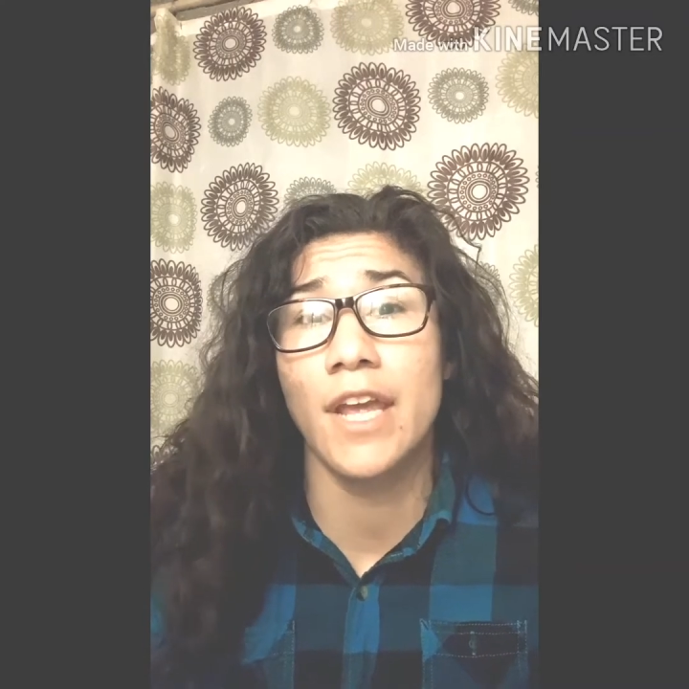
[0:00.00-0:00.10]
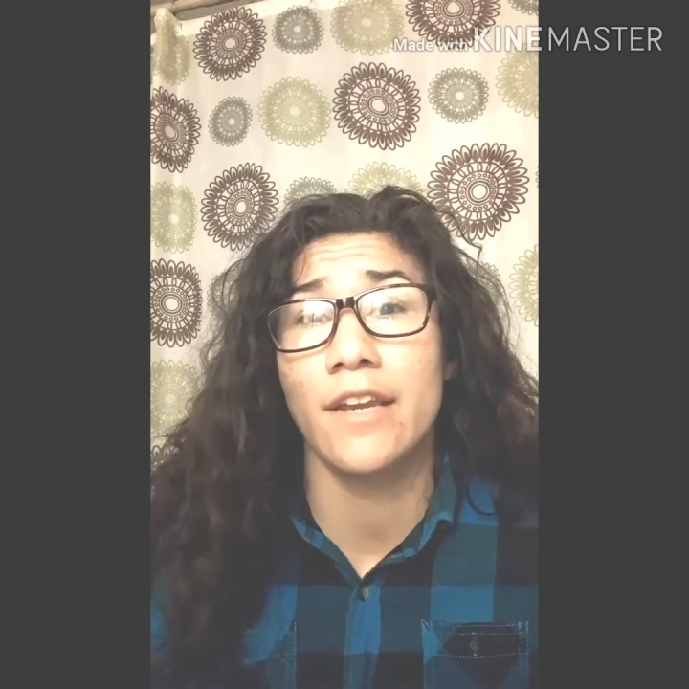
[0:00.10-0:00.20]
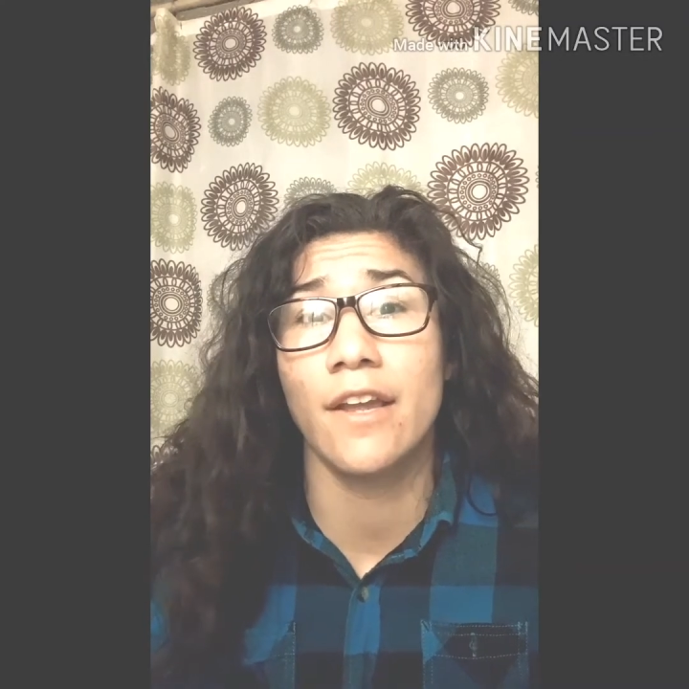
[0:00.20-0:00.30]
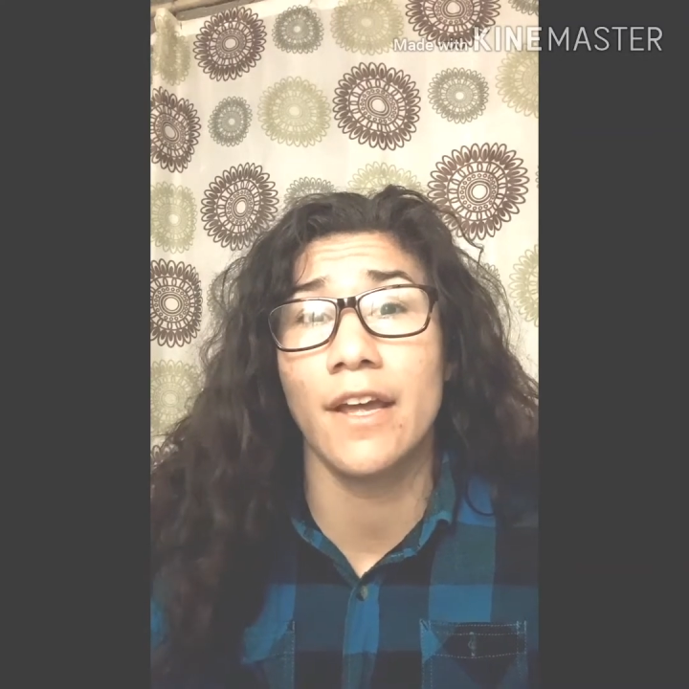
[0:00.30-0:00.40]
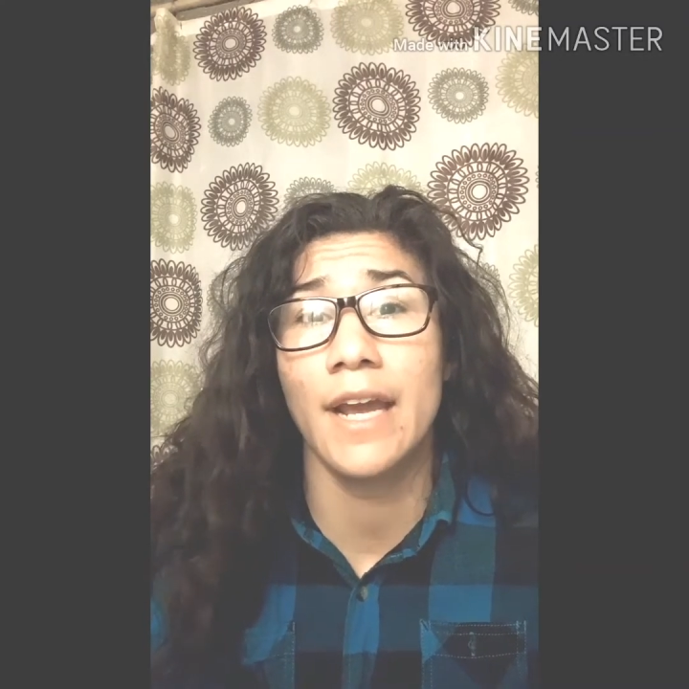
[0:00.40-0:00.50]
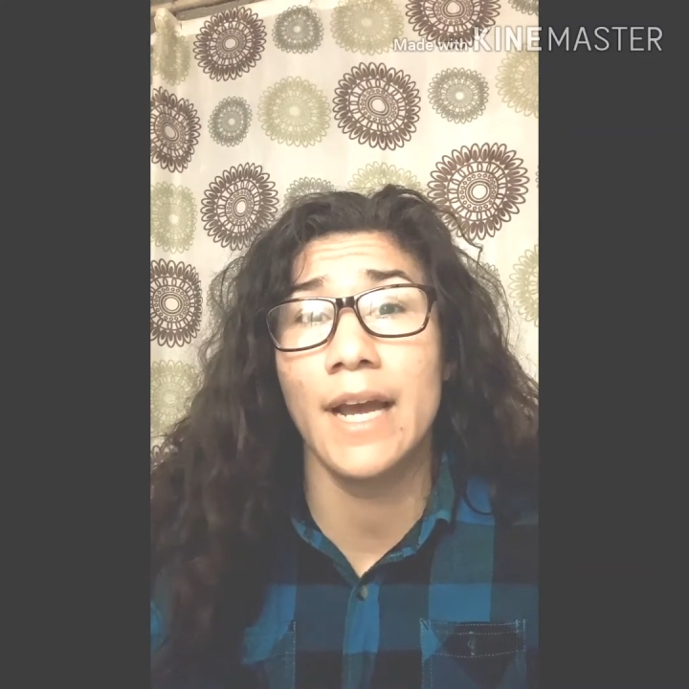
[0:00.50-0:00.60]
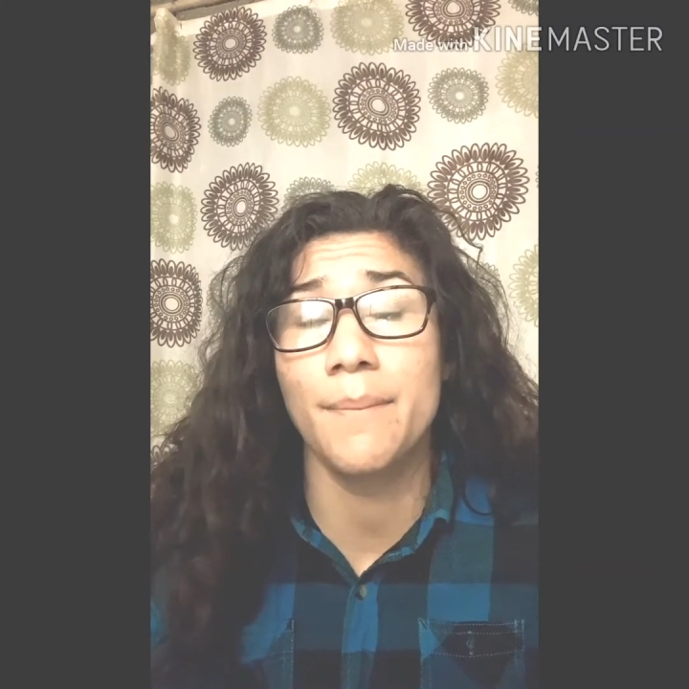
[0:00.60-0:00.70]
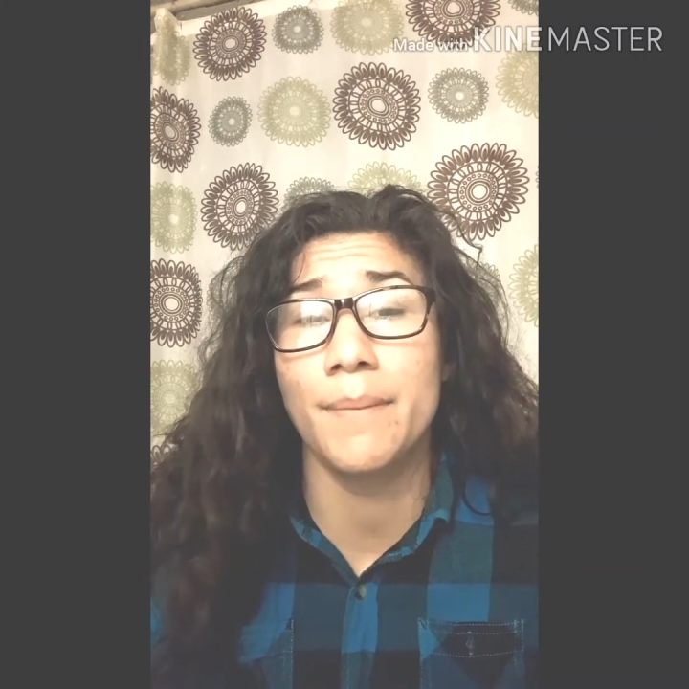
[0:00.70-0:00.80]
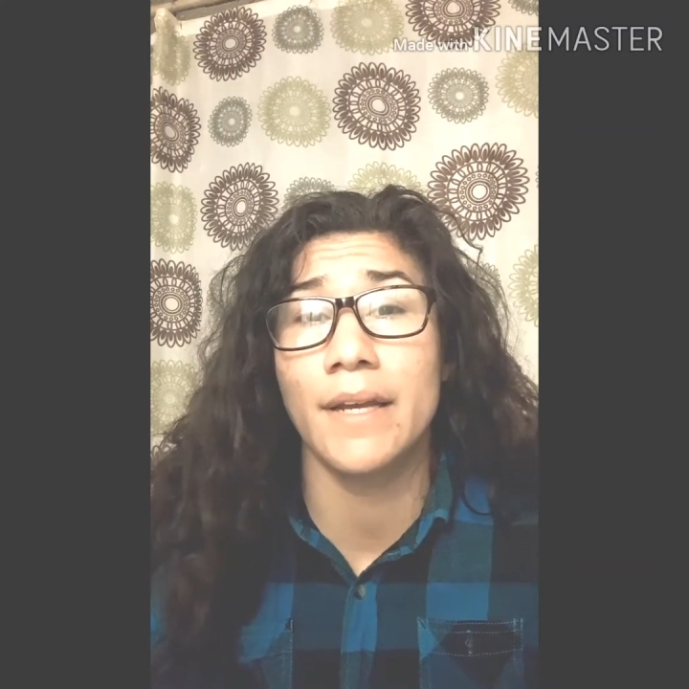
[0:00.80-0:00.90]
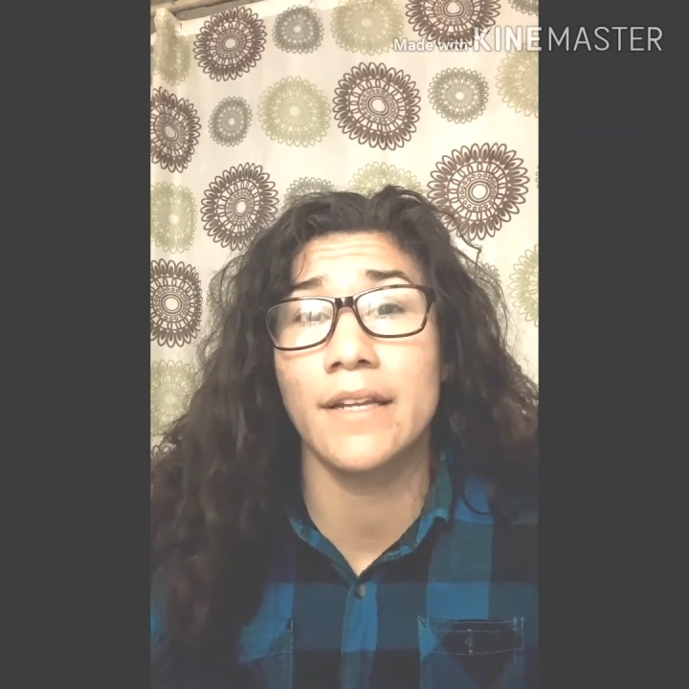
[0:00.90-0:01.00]
had not
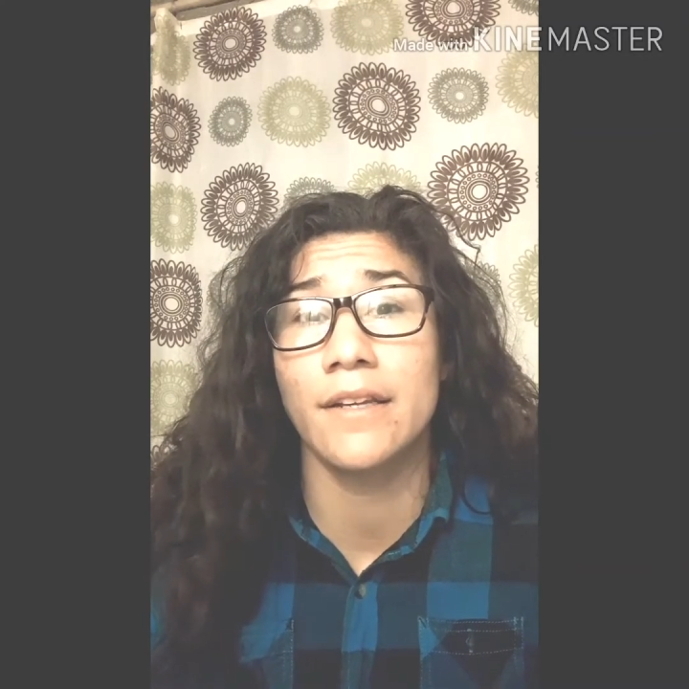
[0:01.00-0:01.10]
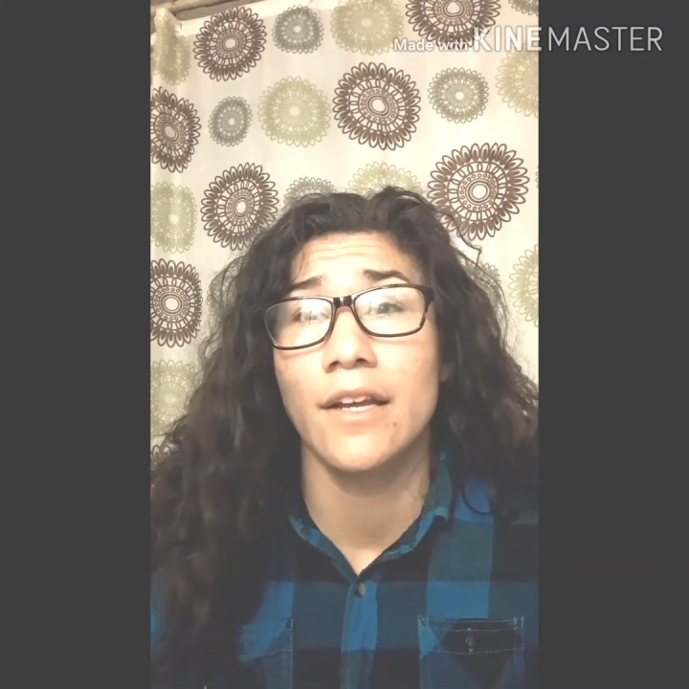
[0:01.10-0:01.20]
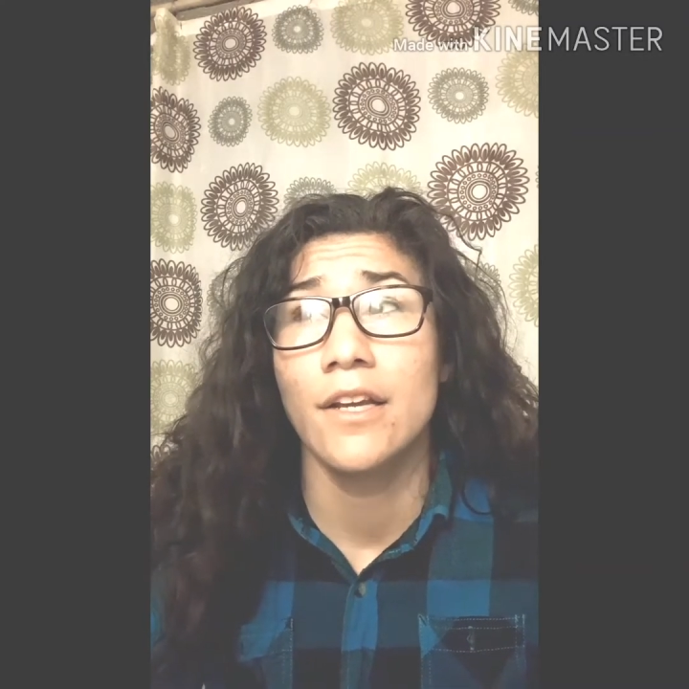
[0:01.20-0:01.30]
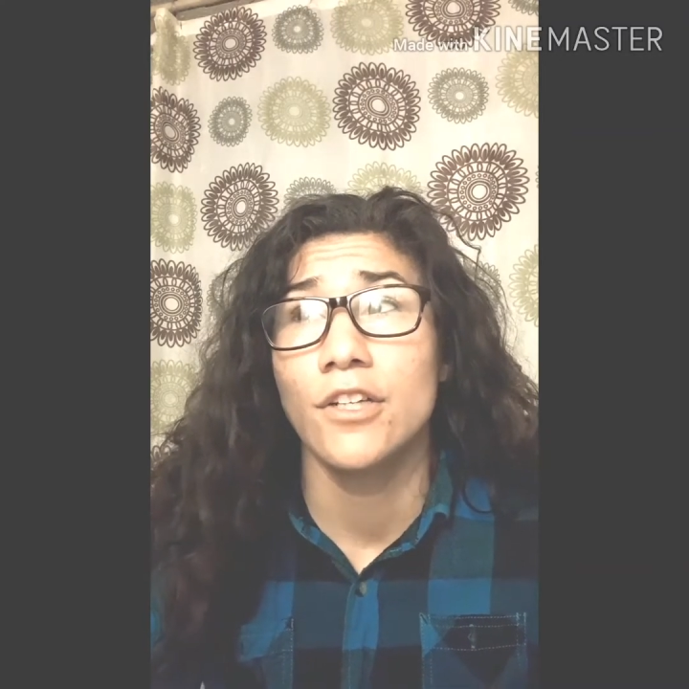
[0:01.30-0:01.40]
happened,